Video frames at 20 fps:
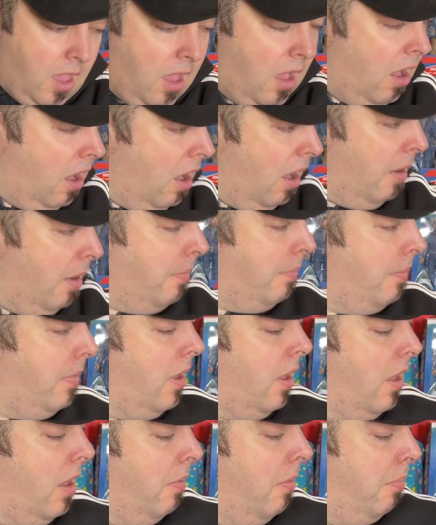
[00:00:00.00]
Um,
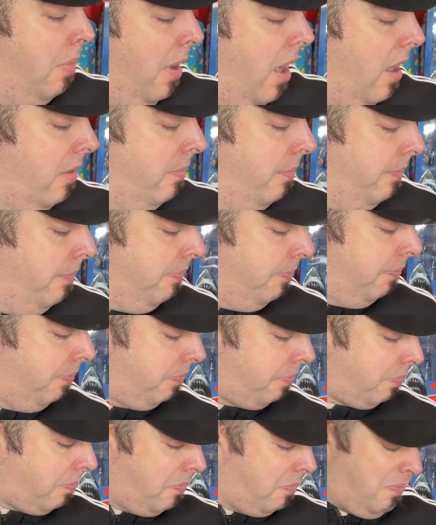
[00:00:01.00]
but
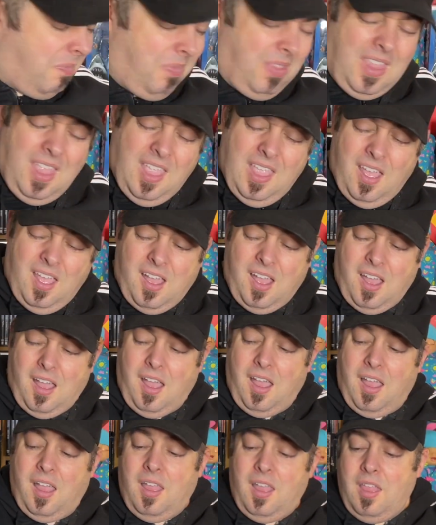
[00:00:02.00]

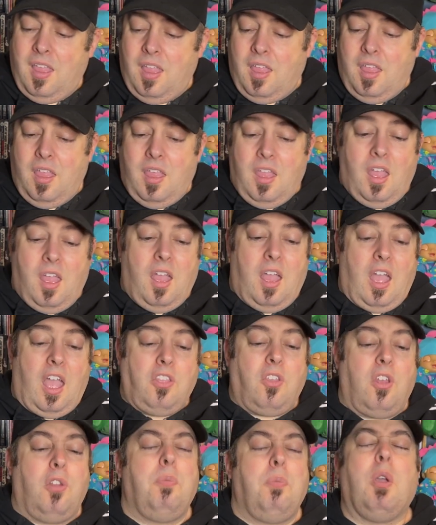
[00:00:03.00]
uh, I
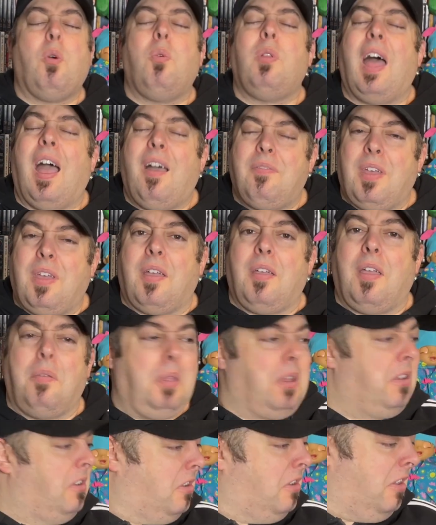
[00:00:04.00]
thought it would be cool to have that. I
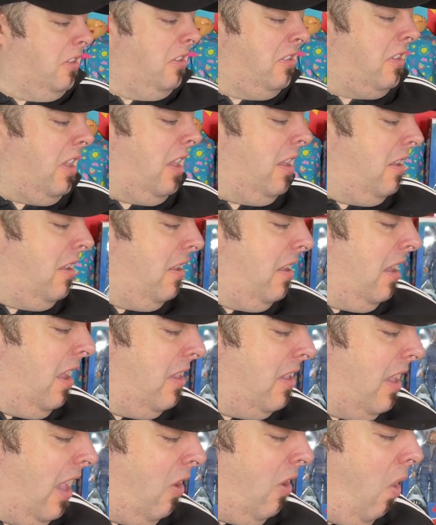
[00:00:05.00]
mean, because it's like
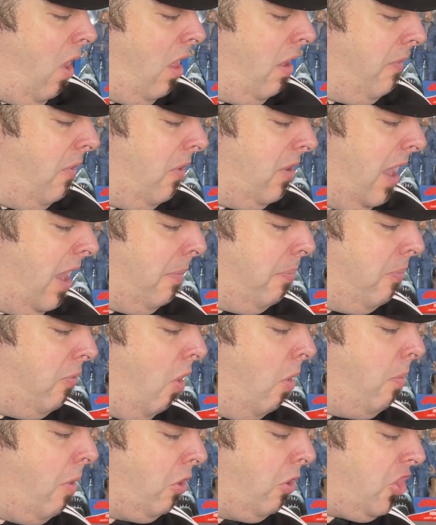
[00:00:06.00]
it's like all of her like
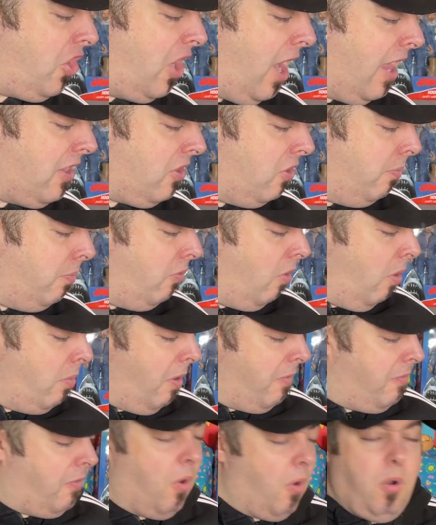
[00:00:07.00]
promo shots or the
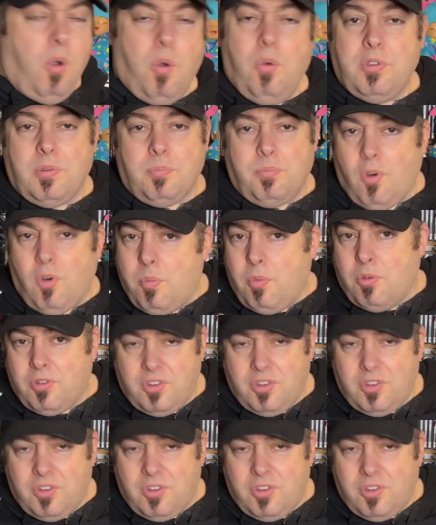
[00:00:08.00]
promo photos and promo